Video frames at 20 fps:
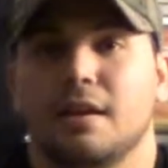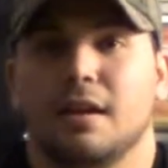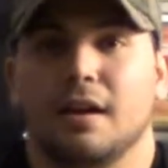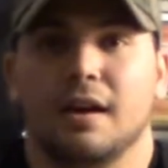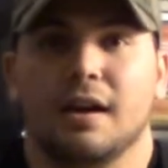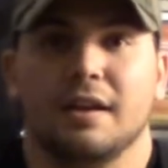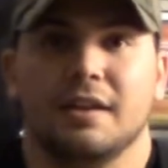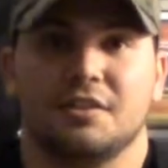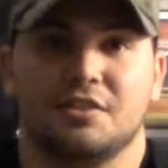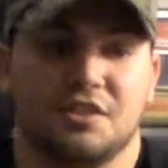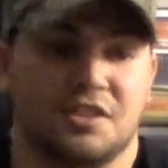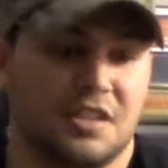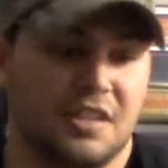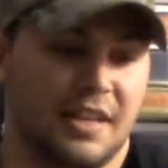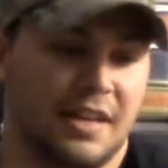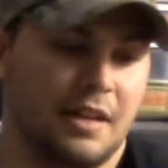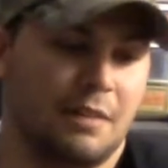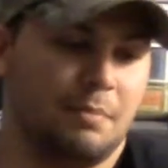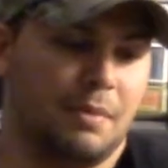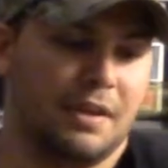It's just a
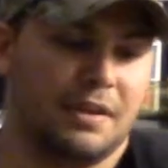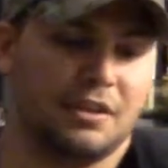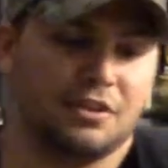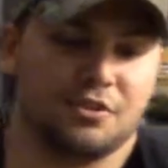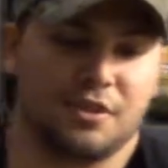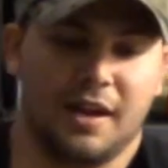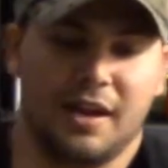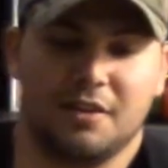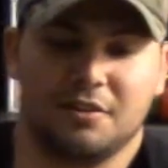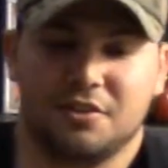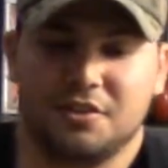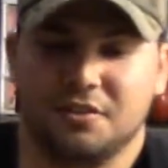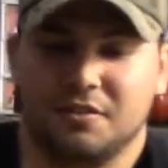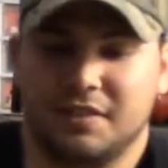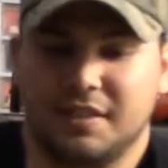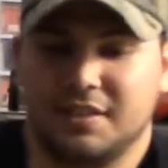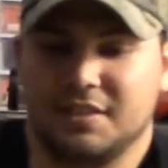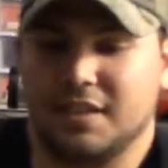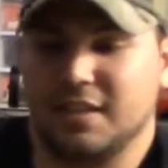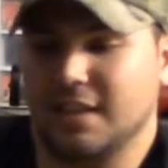guinea pig to try out certain
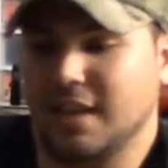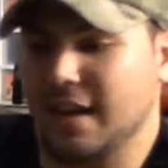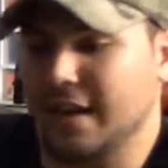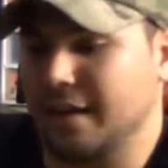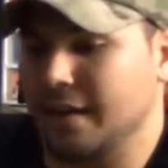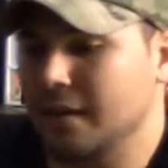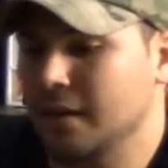things I like,